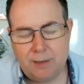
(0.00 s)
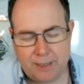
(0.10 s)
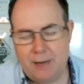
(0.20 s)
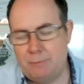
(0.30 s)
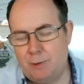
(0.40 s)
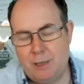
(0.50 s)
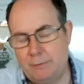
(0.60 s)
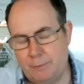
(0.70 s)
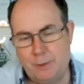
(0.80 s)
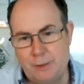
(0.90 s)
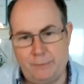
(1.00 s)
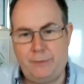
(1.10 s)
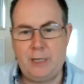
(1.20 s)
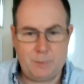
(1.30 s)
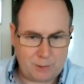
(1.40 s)
Okay, well, go and watch the
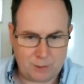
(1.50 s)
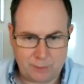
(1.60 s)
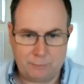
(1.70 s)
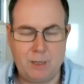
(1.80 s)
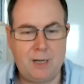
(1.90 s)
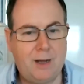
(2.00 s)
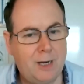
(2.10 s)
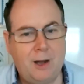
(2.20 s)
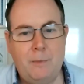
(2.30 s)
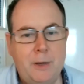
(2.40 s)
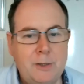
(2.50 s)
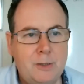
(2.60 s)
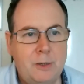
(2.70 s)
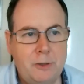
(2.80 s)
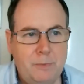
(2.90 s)
Facebook stuff. Well, I can't post on
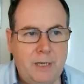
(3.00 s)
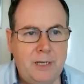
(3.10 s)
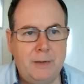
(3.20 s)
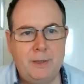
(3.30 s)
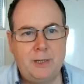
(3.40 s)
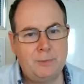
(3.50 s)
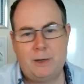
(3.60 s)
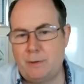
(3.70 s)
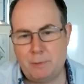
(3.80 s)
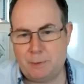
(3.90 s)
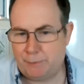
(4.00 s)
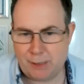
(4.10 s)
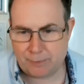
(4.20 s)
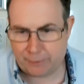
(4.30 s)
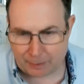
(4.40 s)
social media because I don't want my
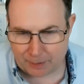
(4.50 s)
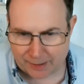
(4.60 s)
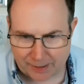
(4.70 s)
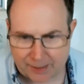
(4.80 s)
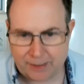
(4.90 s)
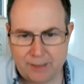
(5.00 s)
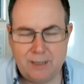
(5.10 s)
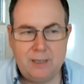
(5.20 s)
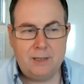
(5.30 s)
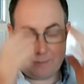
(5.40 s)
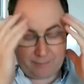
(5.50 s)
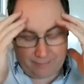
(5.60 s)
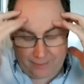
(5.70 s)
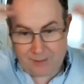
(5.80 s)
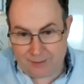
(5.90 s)
friends and family to see.
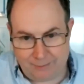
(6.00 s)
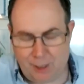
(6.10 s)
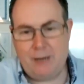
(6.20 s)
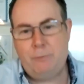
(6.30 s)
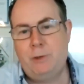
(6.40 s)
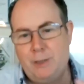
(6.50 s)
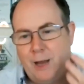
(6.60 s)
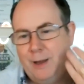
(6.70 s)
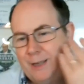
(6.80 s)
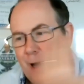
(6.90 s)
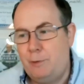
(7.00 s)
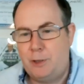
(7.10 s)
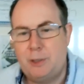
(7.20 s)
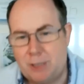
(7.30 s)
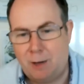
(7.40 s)
Right, well, go and
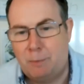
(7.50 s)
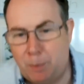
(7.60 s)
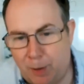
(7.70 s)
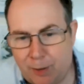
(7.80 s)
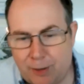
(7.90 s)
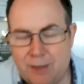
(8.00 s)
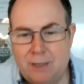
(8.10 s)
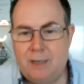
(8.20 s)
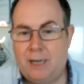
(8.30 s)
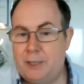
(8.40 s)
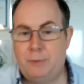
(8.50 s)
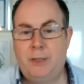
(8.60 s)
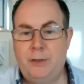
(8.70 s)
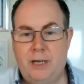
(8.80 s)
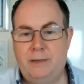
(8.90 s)
just set up a blog. How do I
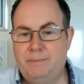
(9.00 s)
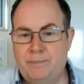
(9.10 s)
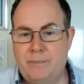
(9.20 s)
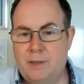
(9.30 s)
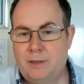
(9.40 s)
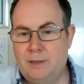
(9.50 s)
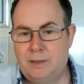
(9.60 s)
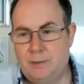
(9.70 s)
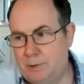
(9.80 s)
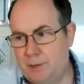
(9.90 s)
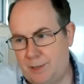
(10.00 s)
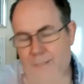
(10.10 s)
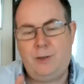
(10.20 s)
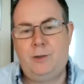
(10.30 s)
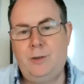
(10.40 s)
do that? Well, there's
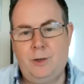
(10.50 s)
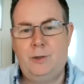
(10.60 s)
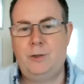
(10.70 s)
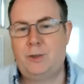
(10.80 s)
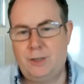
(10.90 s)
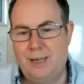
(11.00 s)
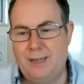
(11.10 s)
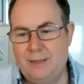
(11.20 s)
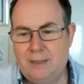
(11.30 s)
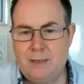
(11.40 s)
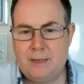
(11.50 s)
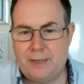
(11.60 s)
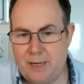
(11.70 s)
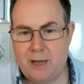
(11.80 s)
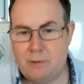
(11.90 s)
a course.
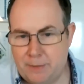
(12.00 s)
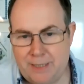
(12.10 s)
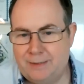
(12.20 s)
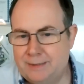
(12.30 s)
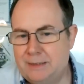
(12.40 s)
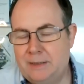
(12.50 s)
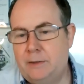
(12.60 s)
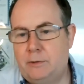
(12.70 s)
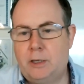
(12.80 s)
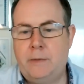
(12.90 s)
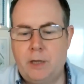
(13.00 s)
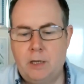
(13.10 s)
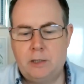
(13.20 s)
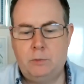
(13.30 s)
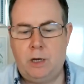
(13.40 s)
Can you help me? Right.
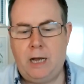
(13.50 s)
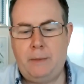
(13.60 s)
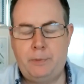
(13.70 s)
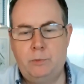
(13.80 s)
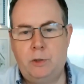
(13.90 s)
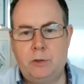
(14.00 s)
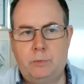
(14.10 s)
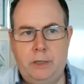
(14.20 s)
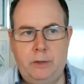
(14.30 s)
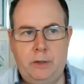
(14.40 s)
So what happened was